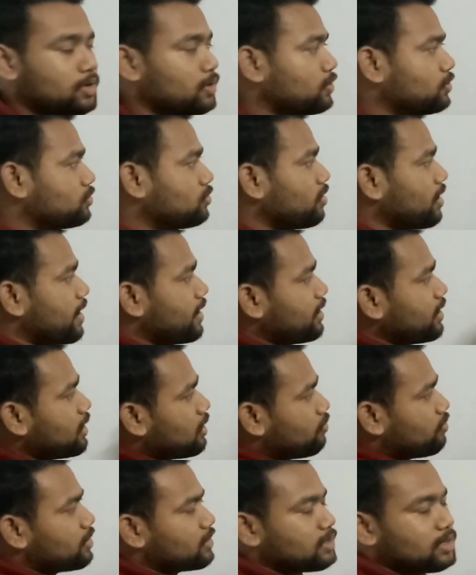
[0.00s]
So any
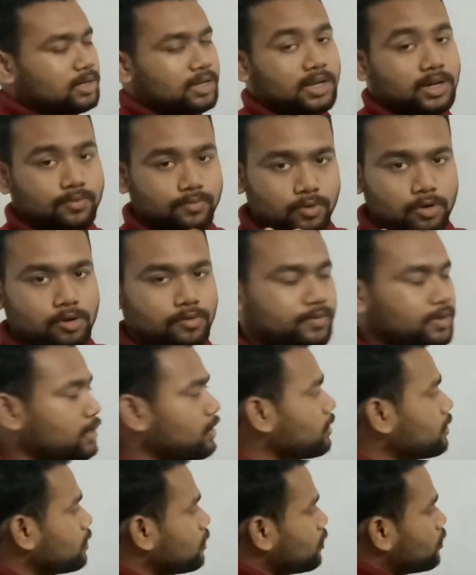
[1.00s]
equation
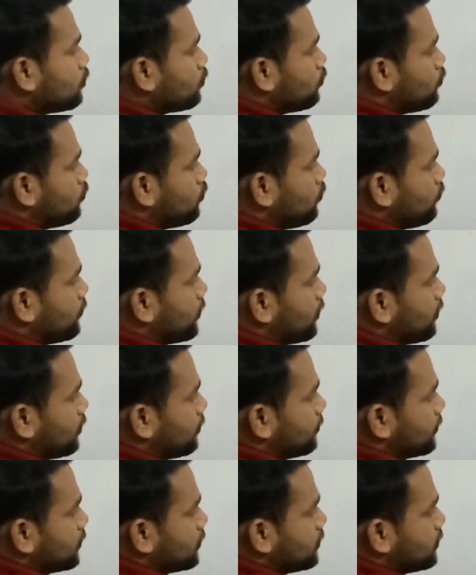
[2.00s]
involving two
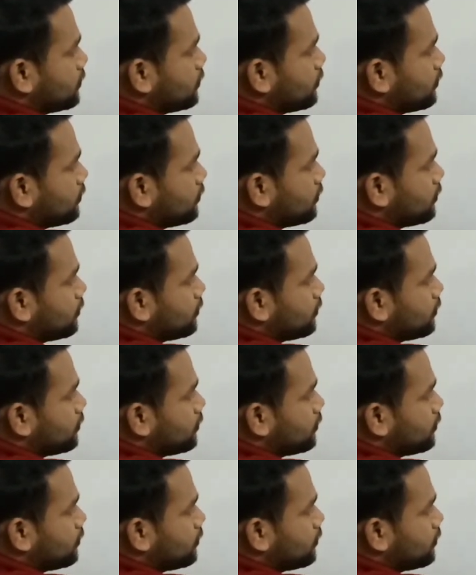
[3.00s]
variables,